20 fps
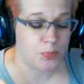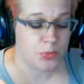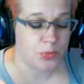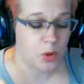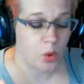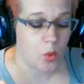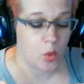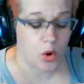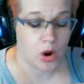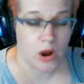
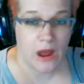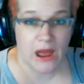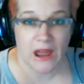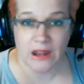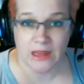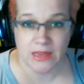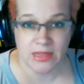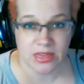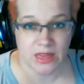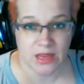or
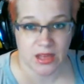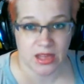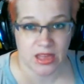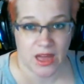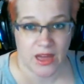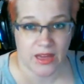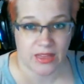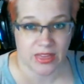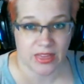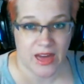anything
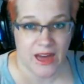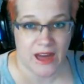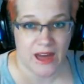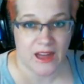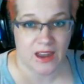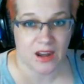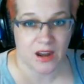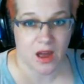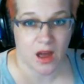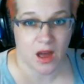like
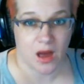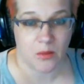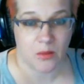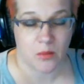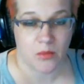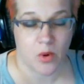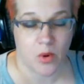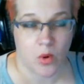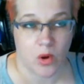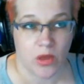that on
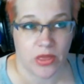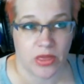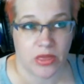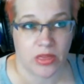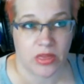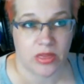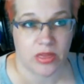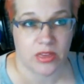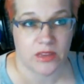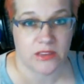
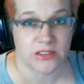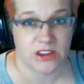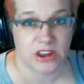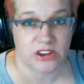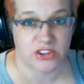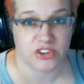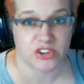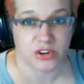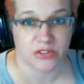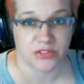the
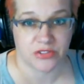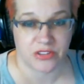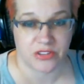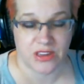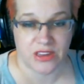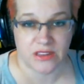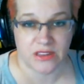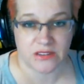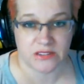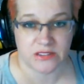
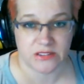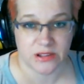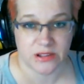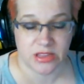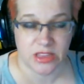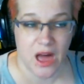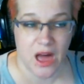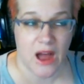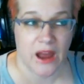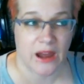DenSureFit
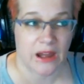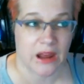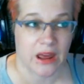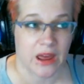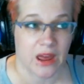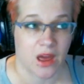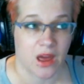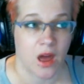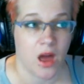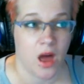
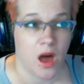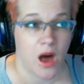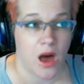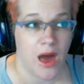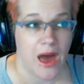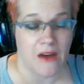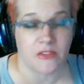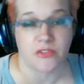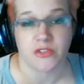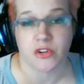lining
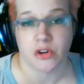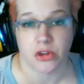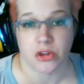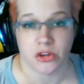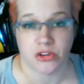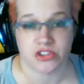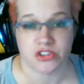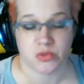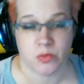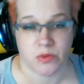after
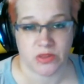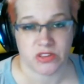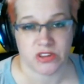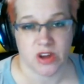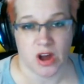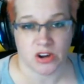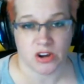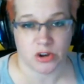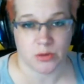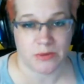use with
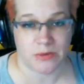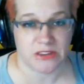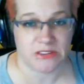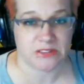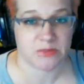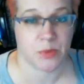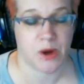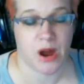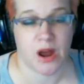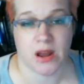Dr. B's
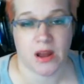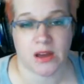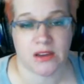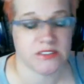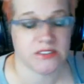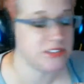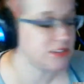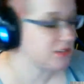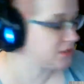products.